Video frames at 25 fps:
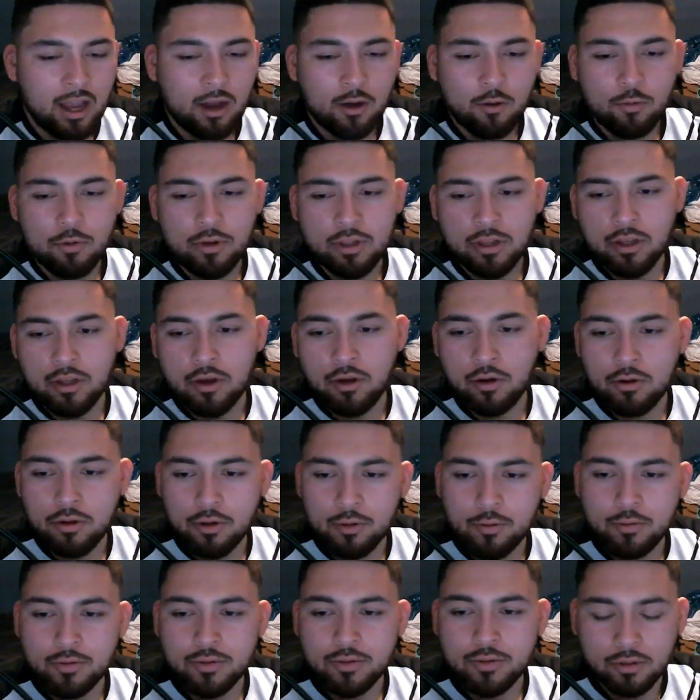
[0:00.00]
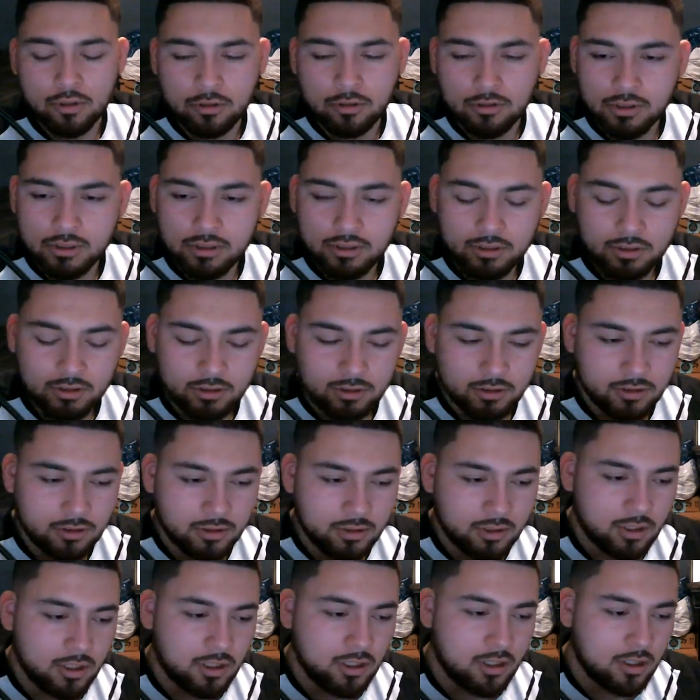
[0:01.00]
we know the result.
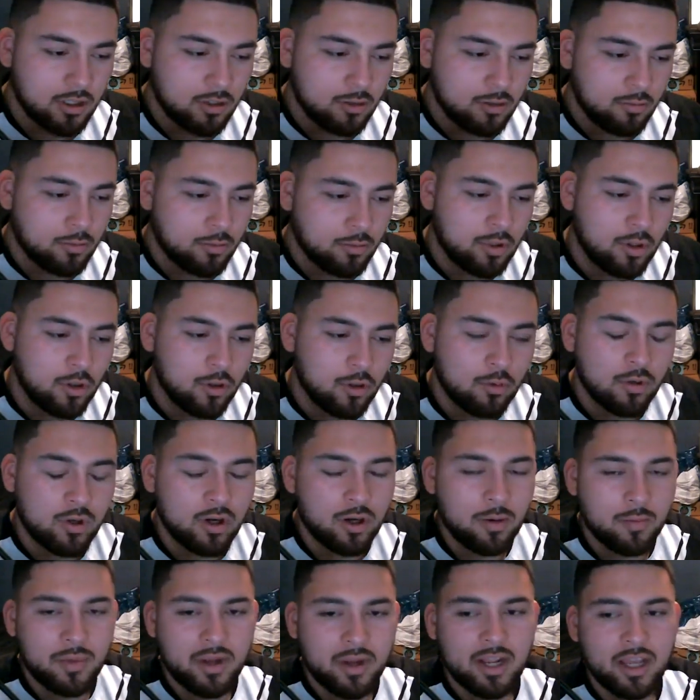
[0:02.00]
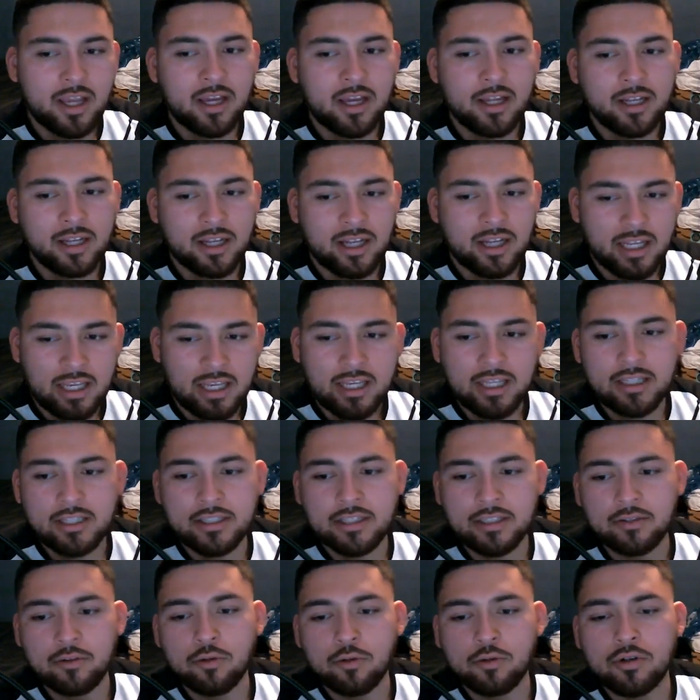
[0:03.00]
We know what America needs
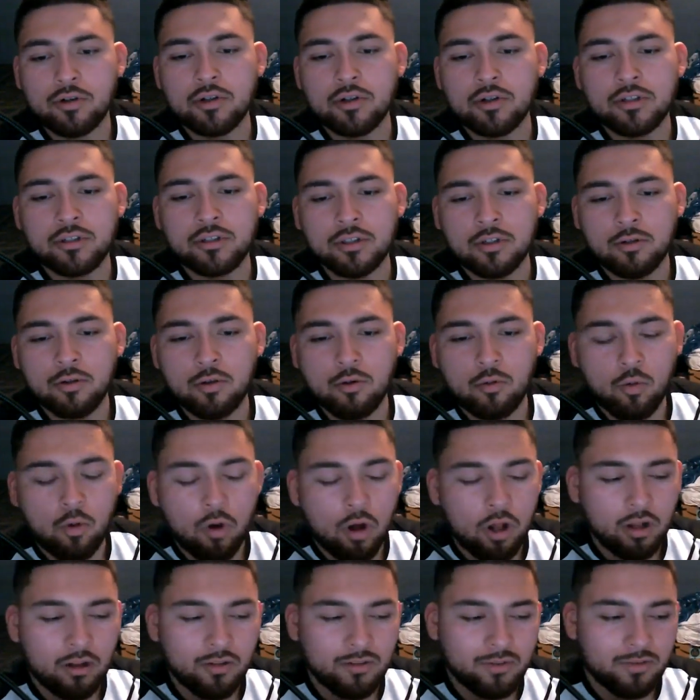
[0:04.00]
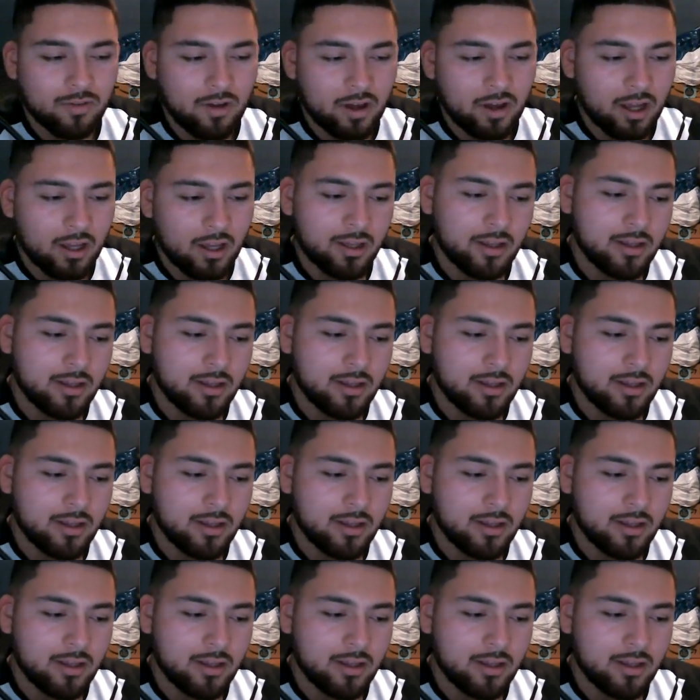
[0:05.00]
in order to qualify.